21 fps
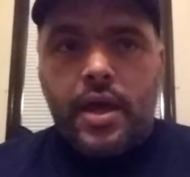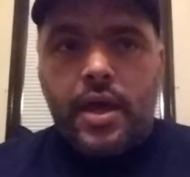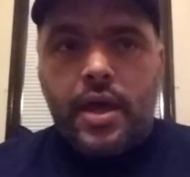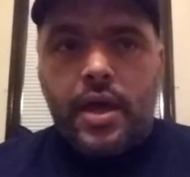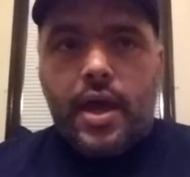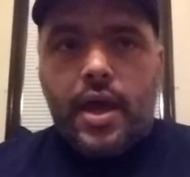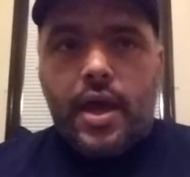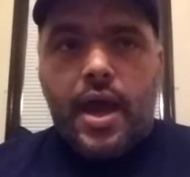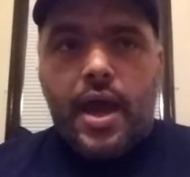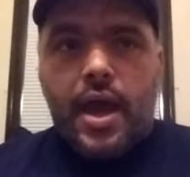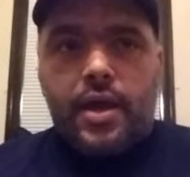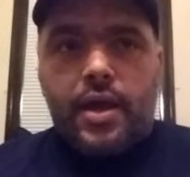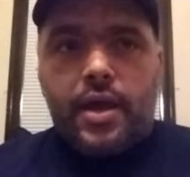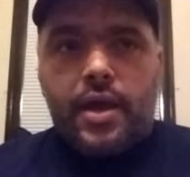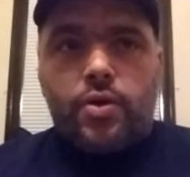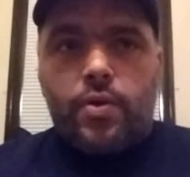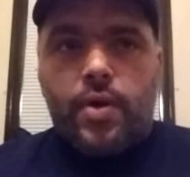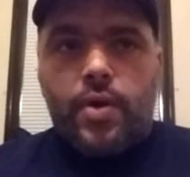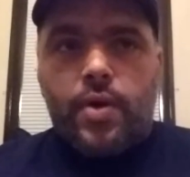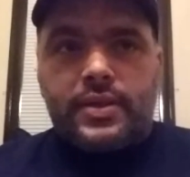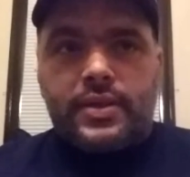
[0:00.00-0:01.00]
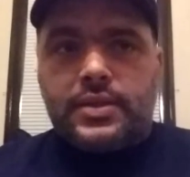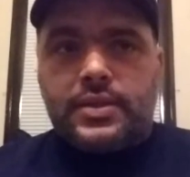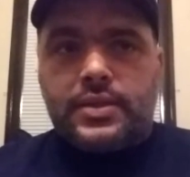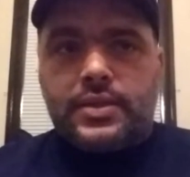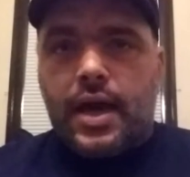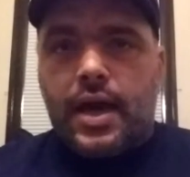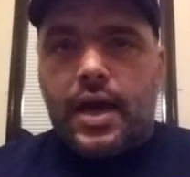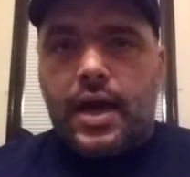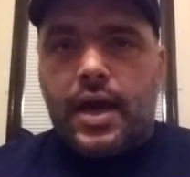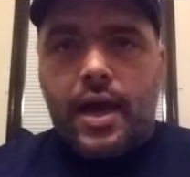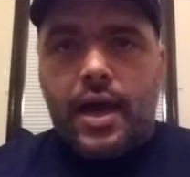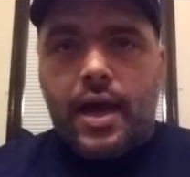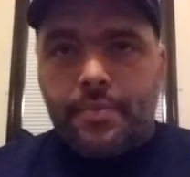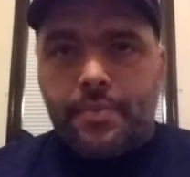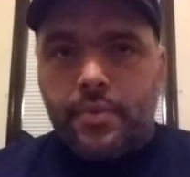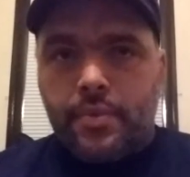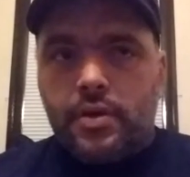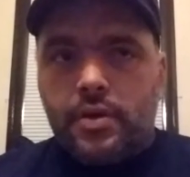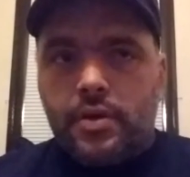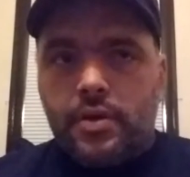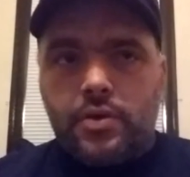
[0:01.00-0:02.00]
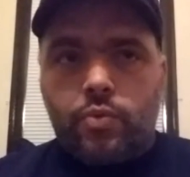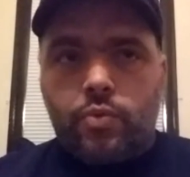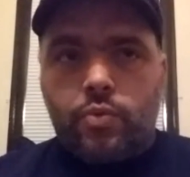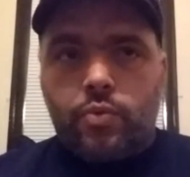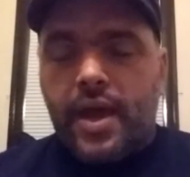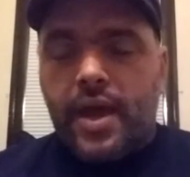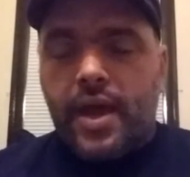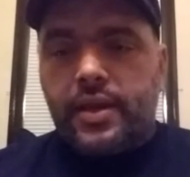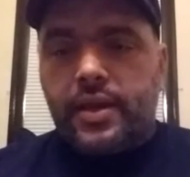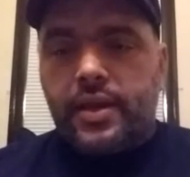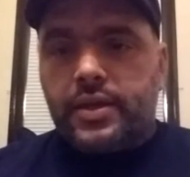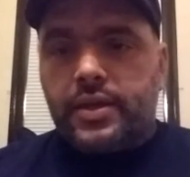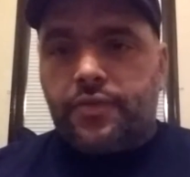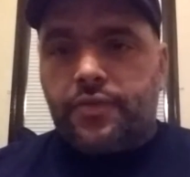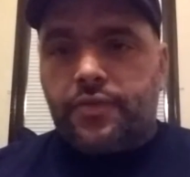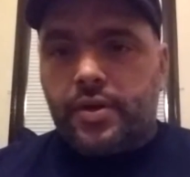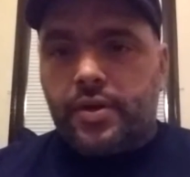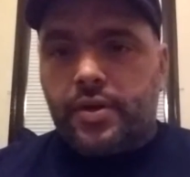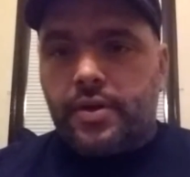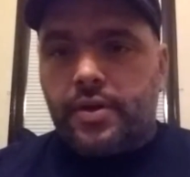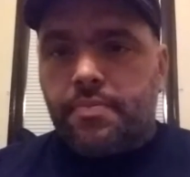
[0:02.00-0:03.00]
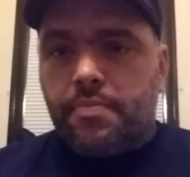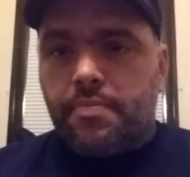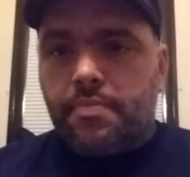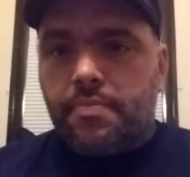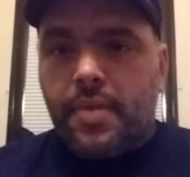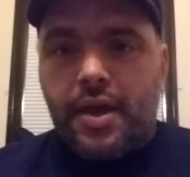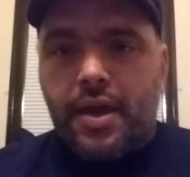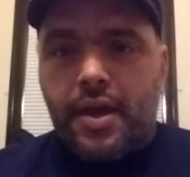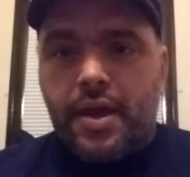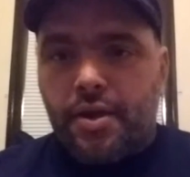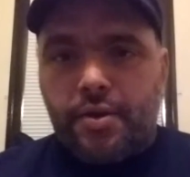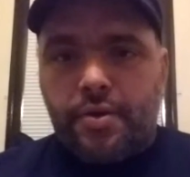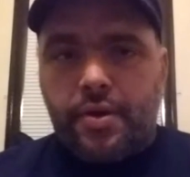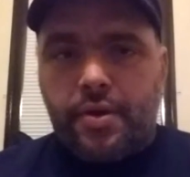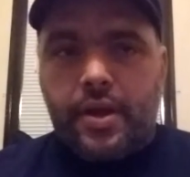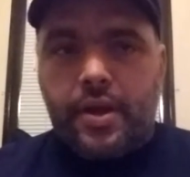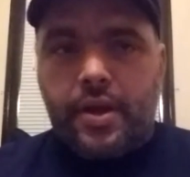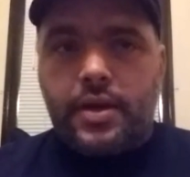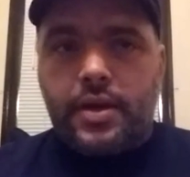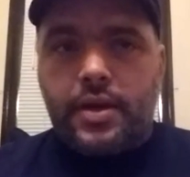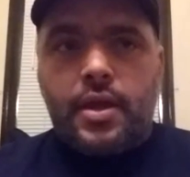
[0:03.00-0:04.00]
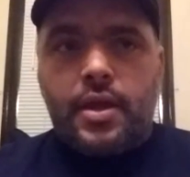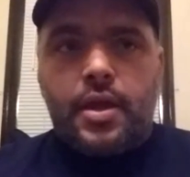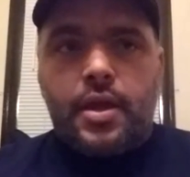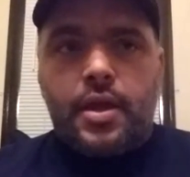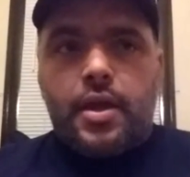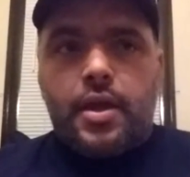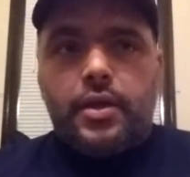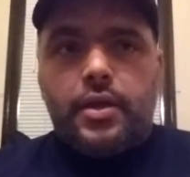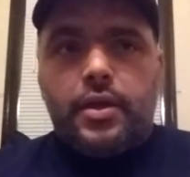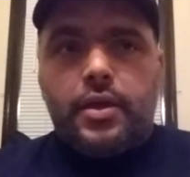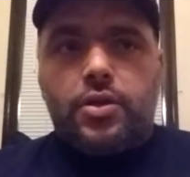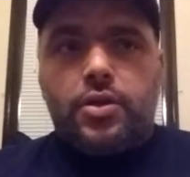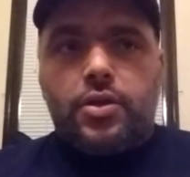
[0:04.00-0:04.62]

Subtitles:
you know, at the time we had a different mayor, and you know,